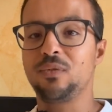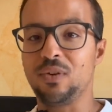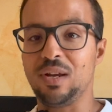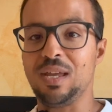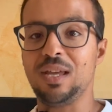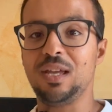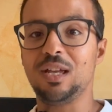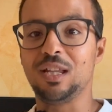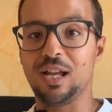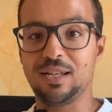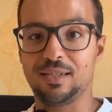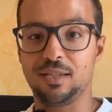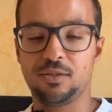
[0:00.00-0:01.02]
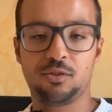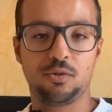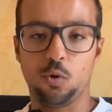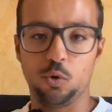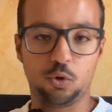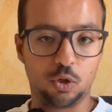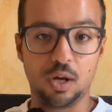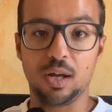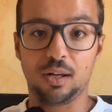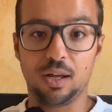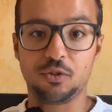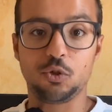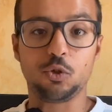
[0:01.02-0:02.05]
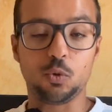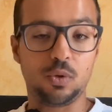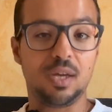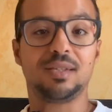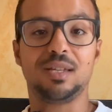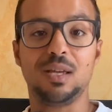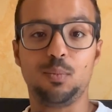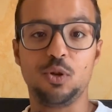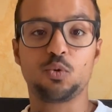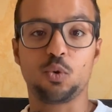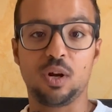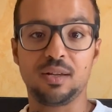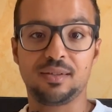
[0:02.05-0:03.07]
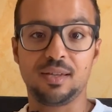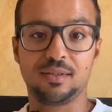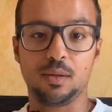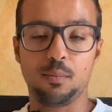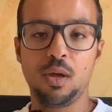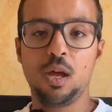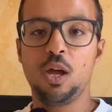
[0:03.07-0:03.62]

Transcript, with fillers: free license or trial license to the SAP S4HANA system.